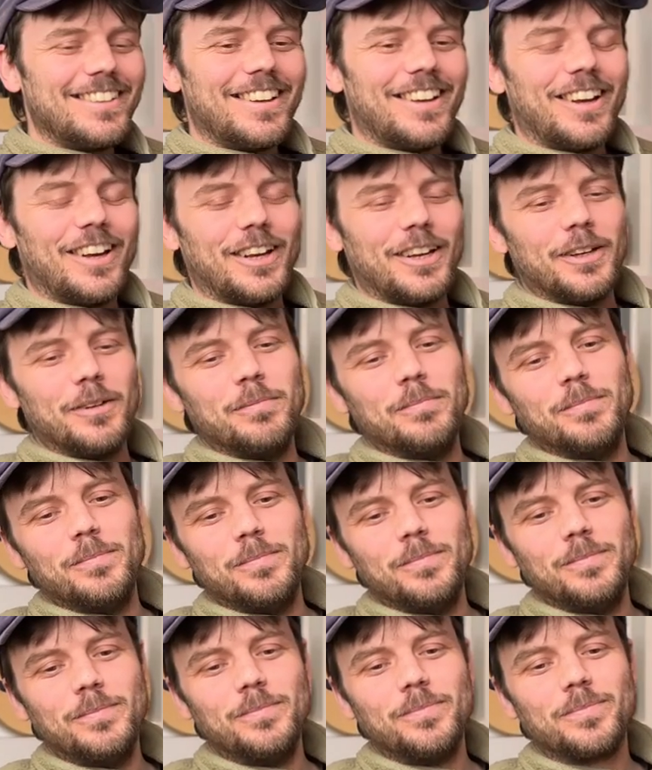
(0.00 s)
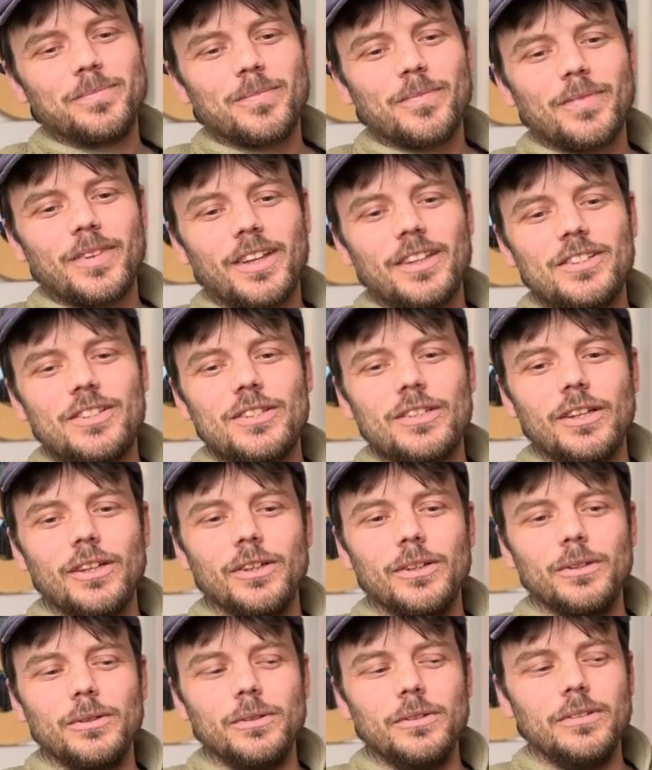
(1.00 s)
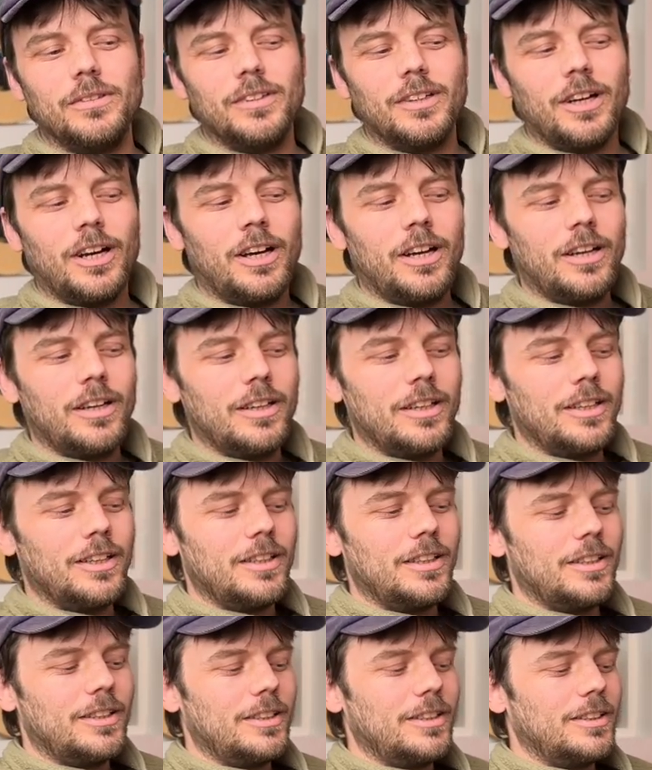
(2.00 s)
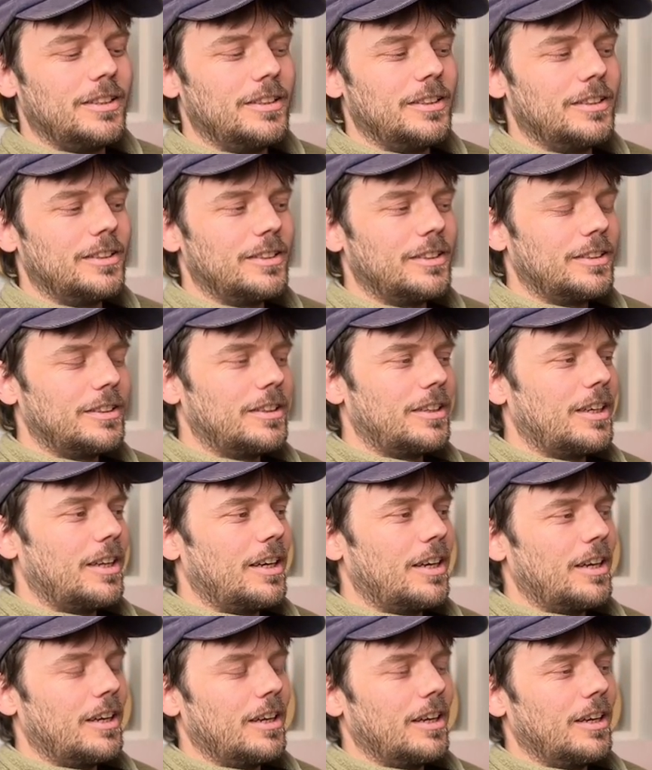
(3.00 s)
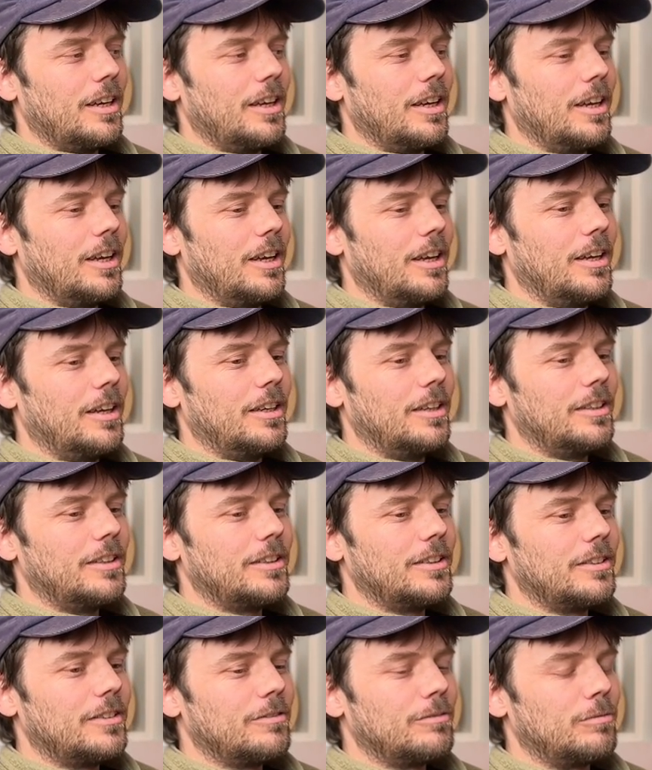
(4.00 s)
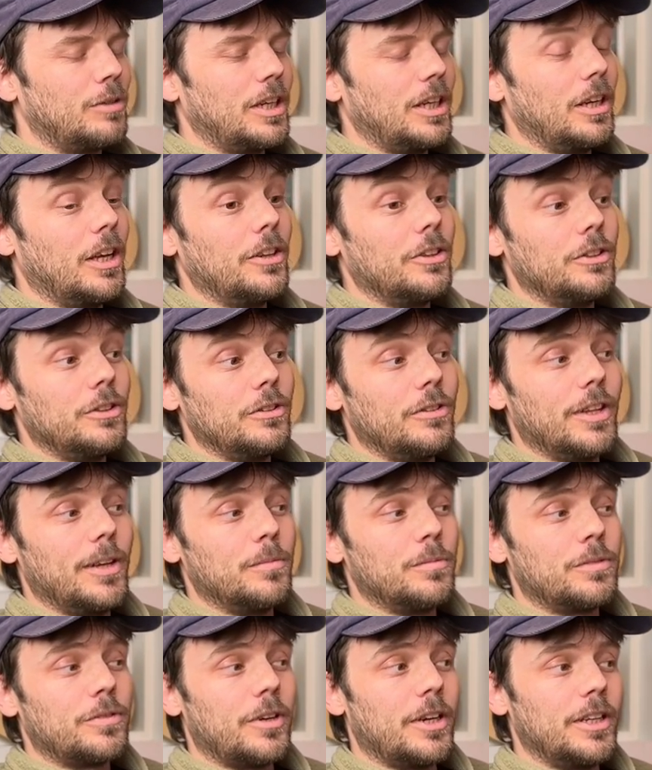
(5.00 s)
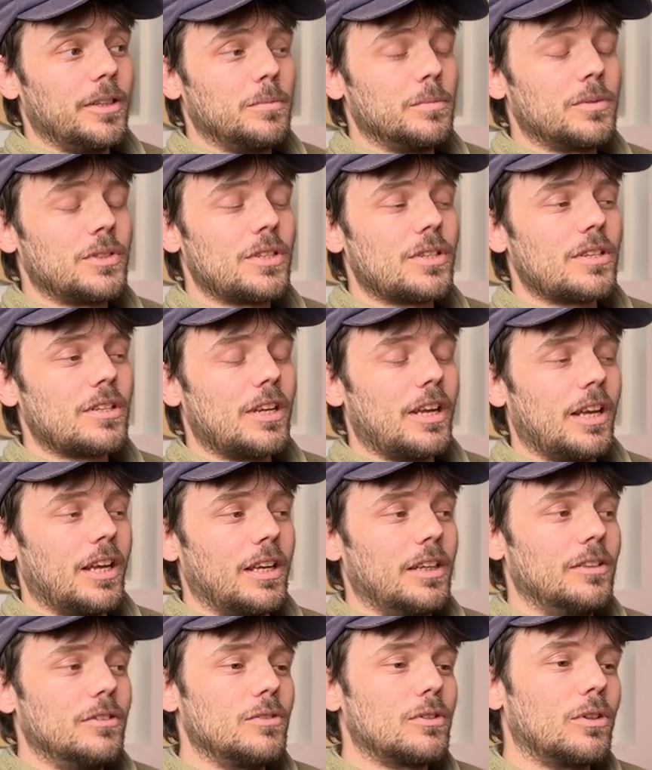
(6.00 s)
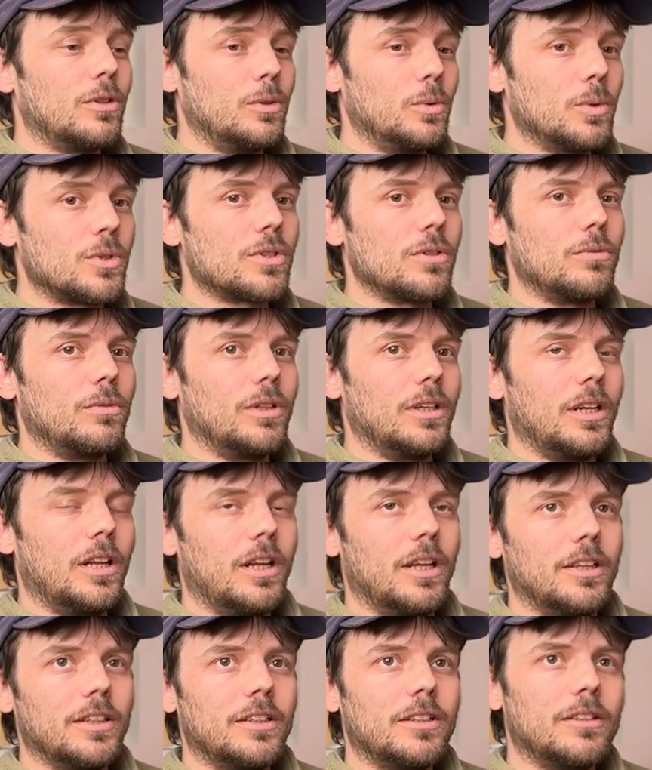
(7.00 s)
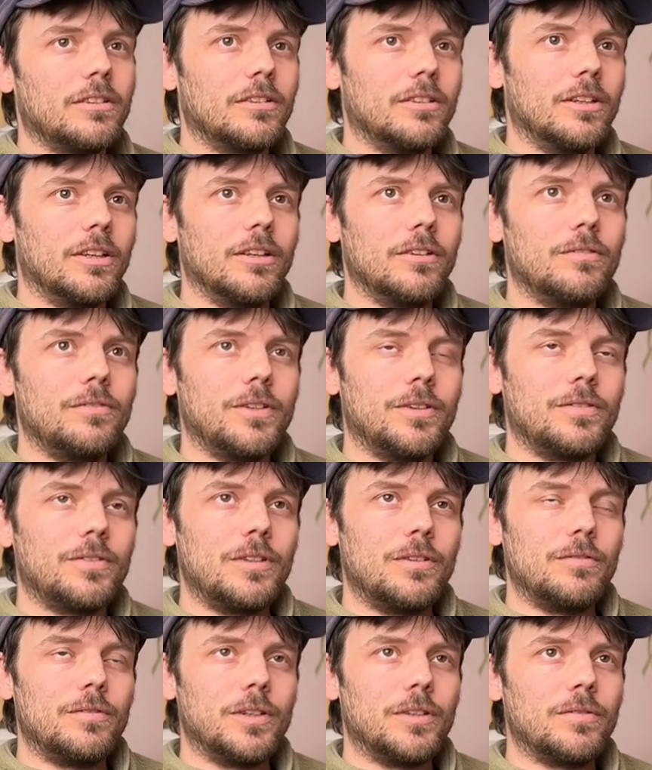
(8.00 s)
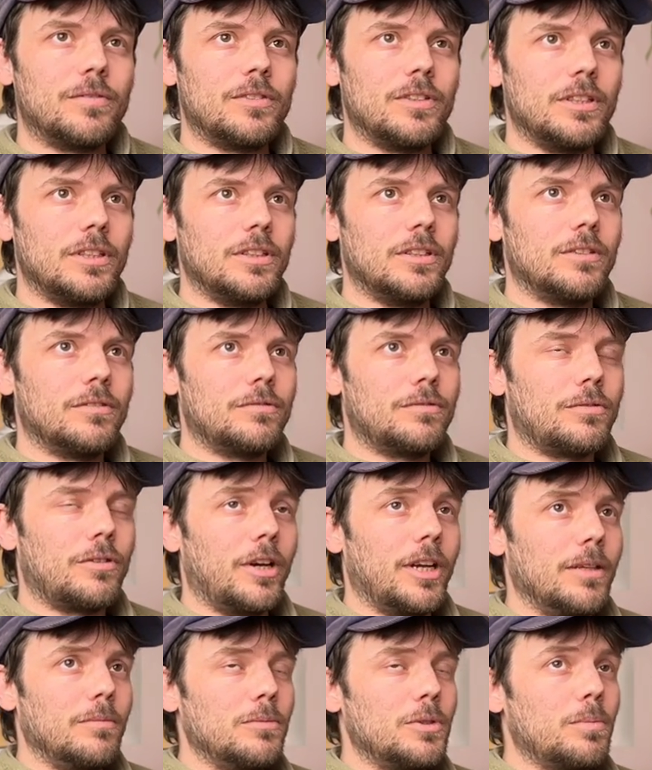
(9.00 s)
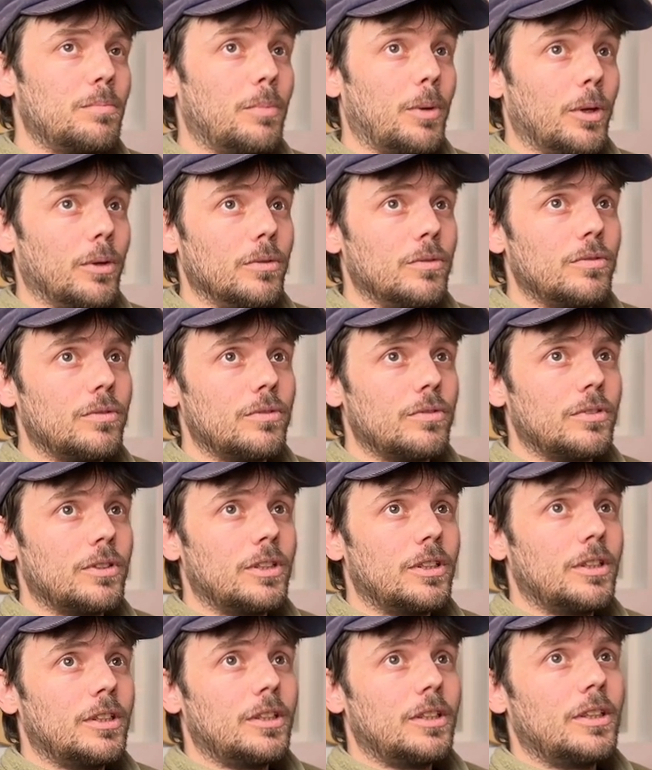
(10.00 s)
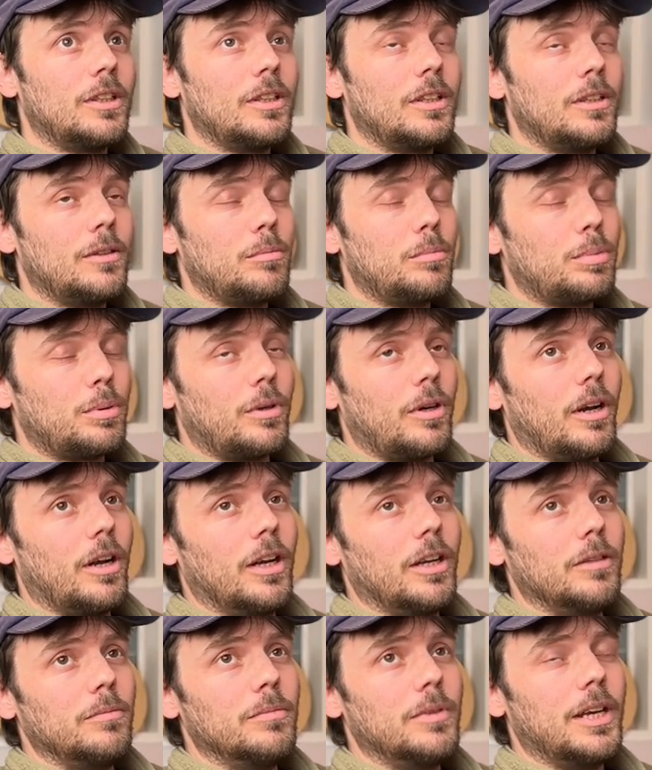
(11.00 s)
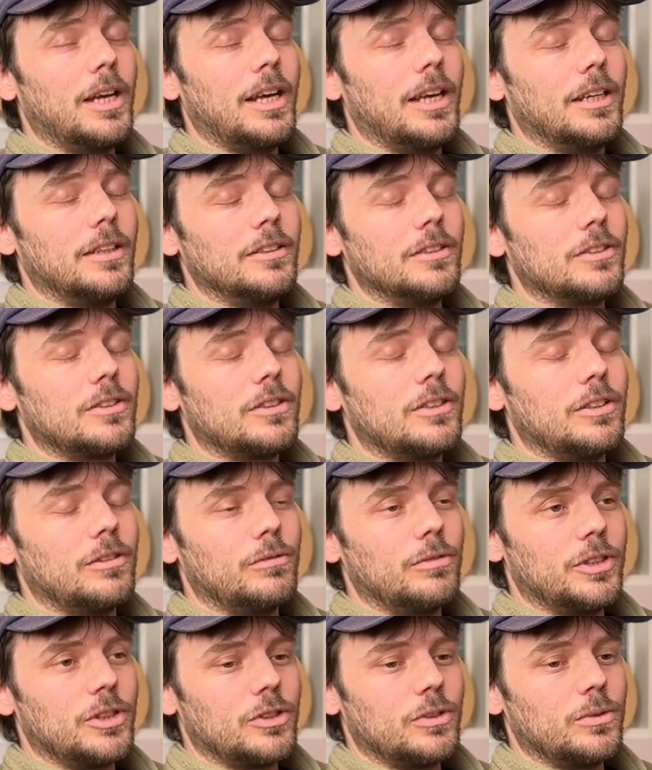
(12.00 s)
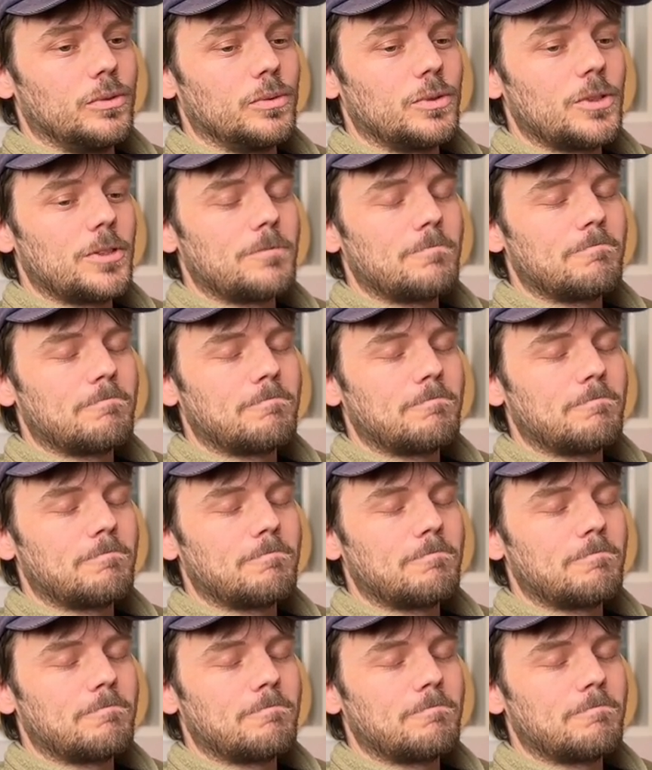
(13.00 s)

Um, so I. Uh, really like the new them frames and I also really like the 50-50 frames, both prime and the originals.